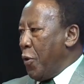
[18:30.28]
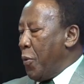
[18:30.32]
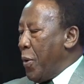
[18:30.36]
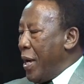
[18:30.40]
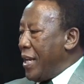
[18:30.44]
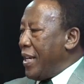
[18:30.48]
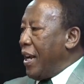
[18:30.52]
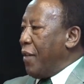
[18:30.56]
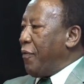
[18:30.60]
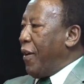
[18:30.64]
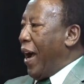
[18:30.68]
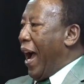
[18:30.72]

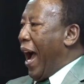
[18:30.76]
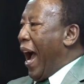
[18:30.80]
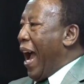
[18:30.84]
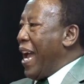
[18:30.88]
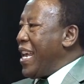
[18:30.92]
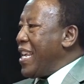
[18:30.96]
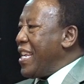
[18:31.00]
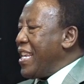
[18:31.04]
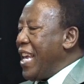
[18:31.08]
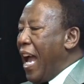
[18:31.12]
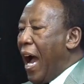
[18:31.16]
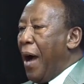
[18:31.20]
wherever
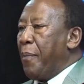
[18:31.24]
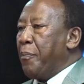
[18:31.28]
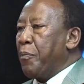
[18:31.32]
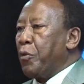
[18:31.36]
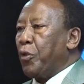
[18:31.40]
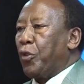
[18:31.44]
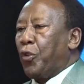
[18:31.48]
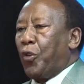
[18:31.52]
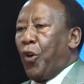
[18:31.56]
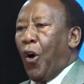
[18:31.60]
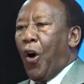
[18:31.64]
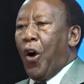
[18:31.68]
I am,
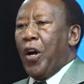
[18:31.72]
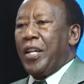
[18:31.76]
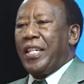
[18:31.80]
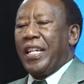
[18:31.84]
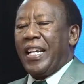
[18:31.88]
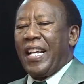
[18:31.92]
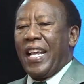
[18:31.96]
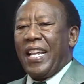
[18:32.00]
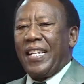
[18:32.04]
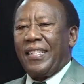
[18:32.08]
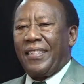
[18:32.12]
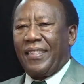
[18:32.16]

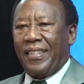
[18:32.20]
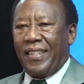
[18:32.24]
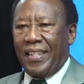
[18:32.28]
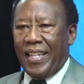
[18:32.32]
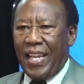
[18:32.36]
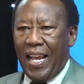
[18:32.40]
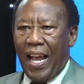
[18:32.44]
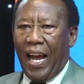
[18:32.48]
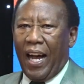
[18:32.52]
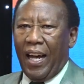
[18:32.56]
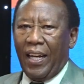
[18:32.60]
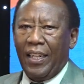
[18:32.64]
God is
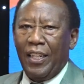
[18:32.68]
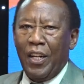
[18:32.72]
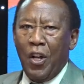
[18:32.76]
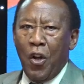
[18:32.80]
there.